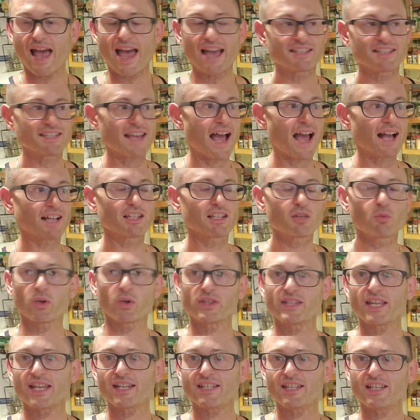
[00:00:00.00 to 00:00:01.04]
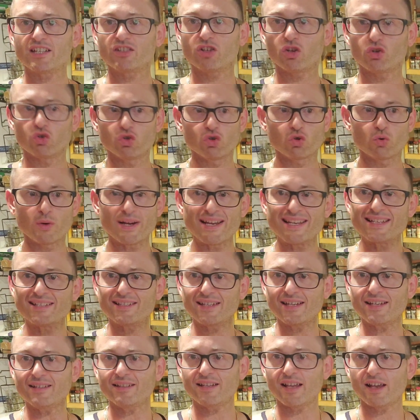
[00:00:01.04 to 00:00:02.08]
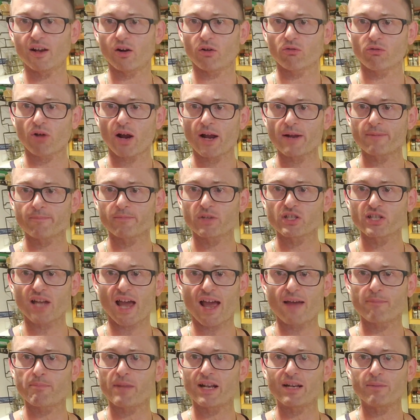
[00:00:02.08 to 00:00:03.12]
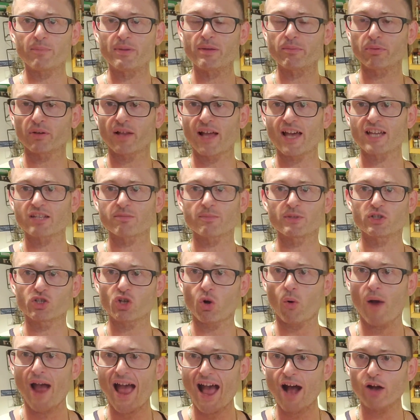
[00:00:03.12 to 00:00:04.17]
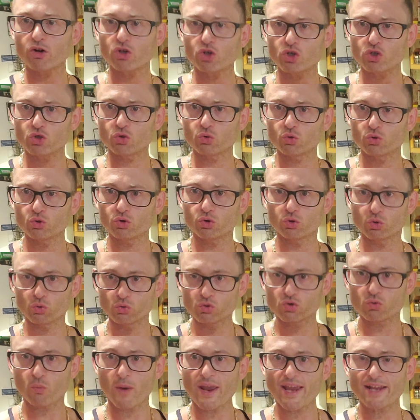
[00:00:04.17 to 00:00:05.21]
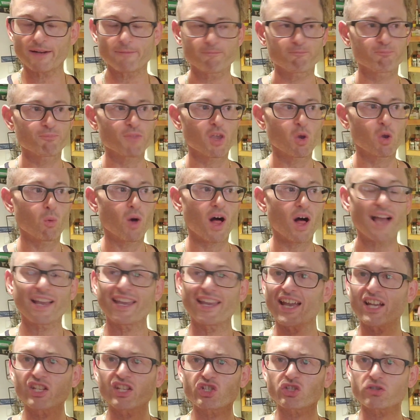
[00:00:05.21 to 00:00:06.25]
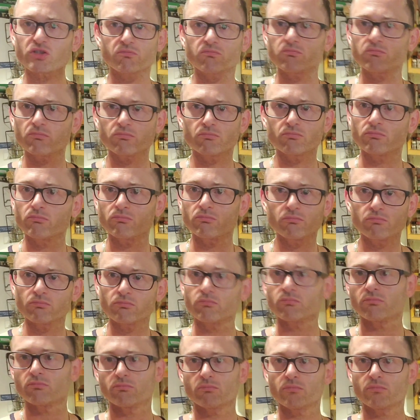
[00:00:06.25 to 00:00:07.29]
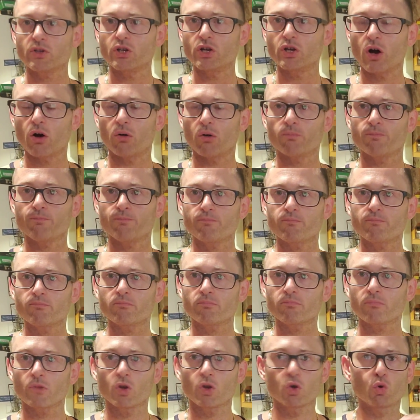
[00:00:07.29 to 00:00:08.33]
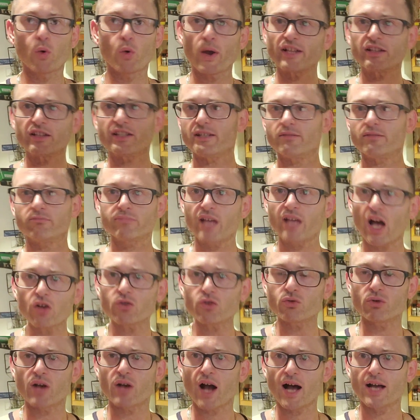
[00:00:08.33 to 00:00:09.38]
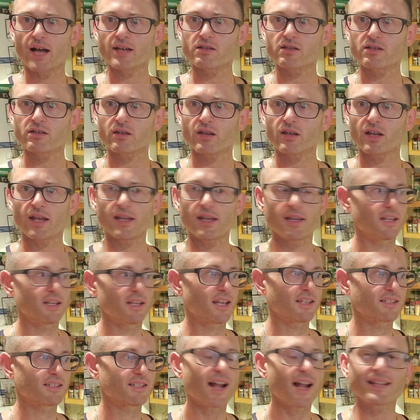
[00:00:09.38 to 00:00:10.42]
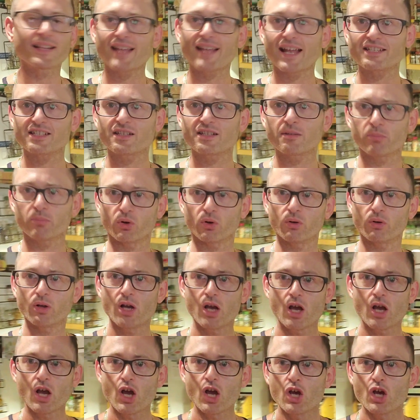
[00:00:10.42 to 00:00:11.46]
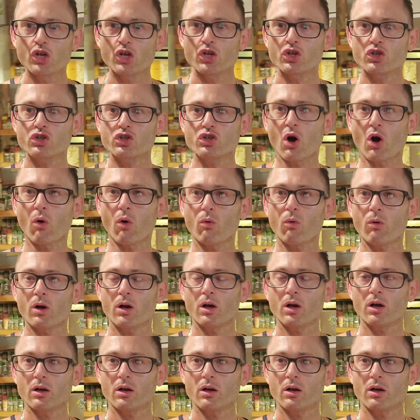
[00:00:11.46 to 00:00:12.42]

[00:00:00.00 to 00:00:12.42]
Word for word: exactly what they need to do in detail, right? Because I had many people ask me, Joe, how do you lose weight? Well, I can't just, you know, quickly tell you guys. It's not that simple. So,